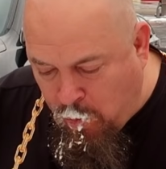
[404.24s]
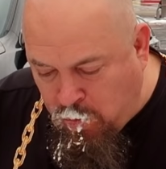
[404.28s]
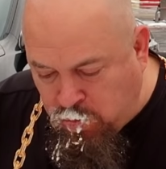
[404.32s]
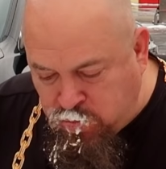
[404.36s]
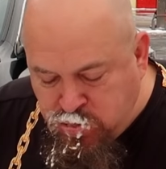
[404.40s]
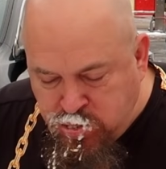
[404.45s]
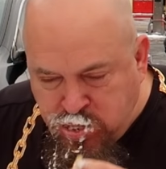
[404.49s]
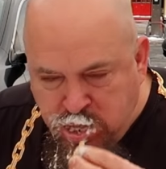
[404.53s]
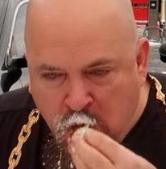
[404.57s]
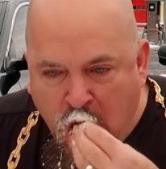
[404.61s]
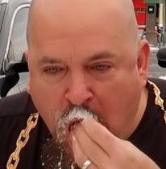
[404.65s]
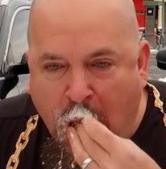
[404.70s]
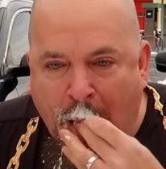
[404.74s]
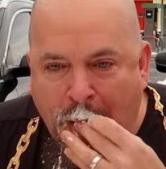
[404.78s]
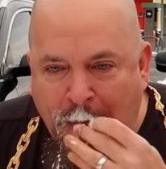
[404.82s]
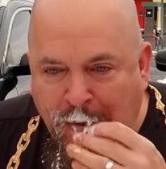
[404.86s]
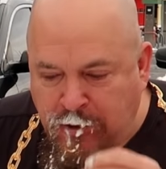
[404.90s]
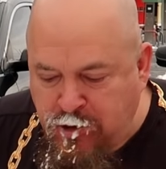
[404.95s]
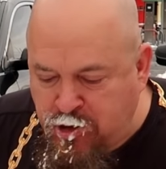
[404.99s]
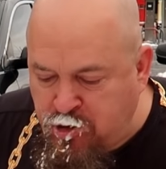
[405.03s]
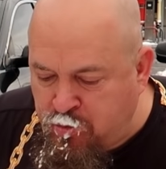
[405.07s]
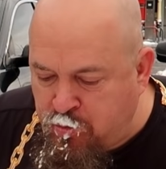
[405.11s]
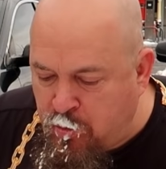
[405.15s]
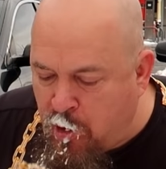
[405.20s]
Normally,
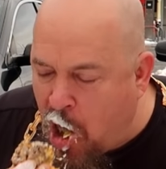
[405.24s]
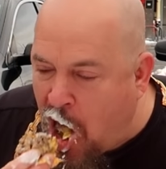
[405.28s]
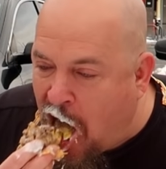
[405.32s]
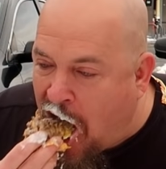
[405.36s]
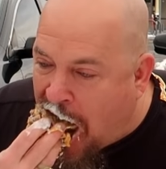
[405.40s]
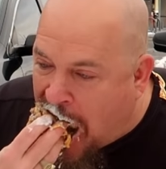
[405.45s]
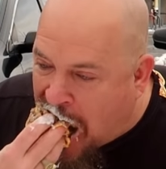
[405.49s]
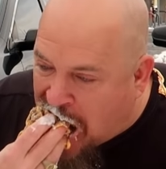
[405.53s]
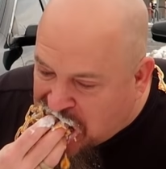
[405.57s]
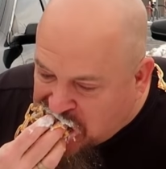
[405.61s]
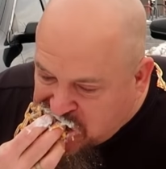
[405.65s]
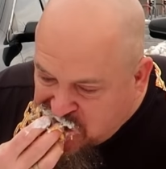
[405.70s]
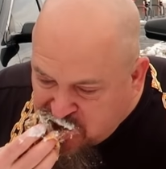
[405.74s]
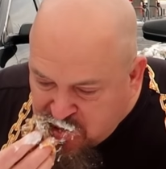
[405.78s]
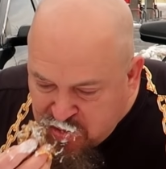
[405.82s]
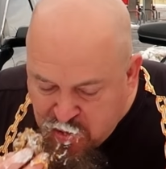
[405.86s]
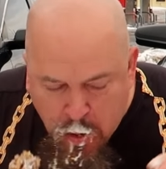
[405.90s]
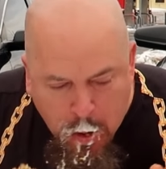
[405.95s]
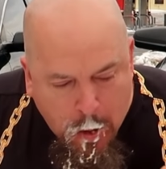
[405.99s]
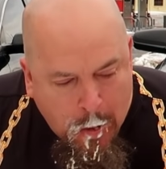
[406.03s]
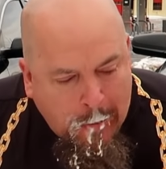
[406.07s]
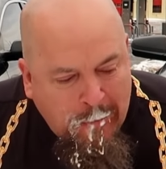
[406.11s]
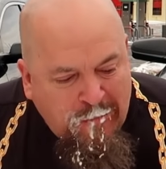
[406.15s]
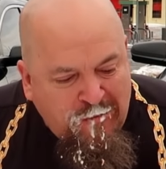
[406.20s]
when I'm doing one of these
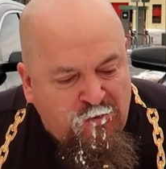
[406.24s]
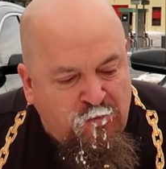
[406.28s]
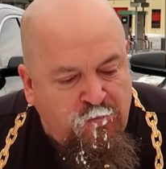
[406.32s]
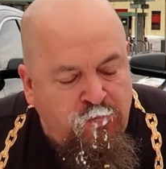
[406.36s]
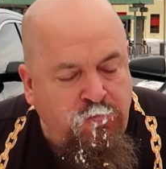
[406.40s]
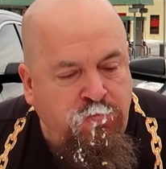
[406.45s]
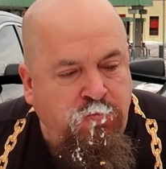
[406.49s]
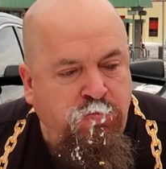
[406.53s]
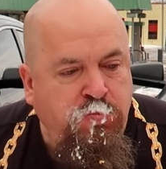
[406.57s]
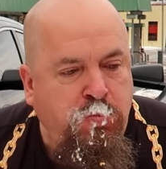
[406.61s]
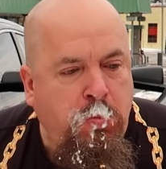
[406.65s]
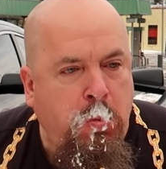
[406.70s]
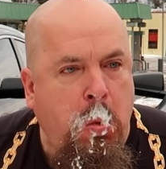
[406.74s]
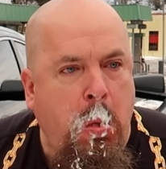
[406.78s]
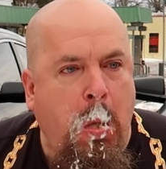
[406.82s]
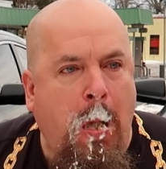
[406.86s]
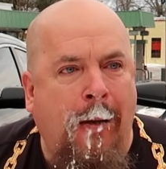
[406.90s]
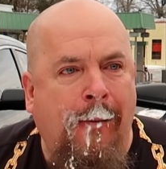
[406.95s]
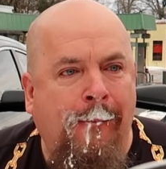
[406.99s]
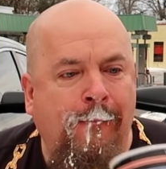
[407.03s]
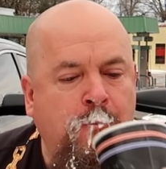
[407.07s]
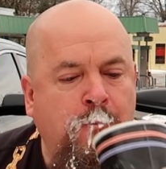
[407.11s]
challenges, I try to